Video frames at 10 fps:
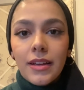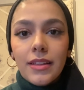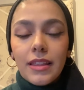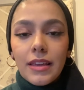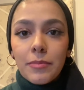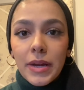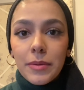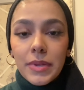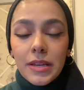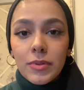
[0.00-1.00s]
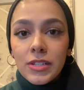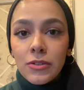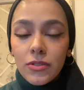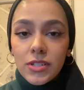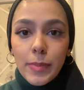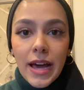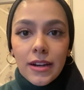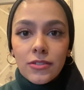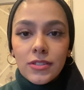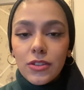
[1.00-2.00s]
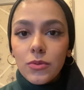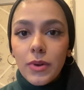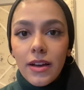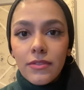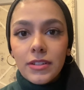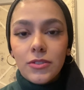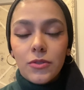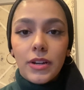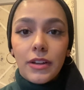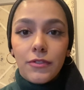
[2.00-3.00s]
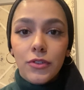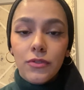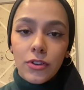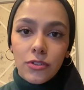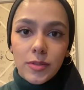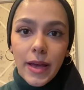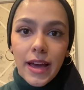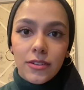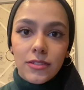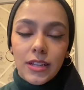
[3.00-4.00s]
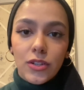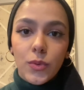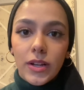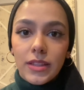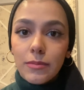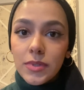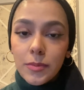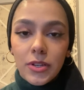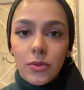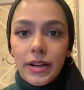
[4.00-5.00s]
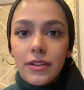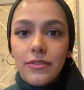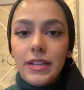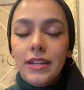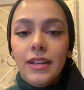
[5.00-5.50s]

They might be able to notice patterns that you haven't, or if you've noticed patterns and you want them to be aware of it,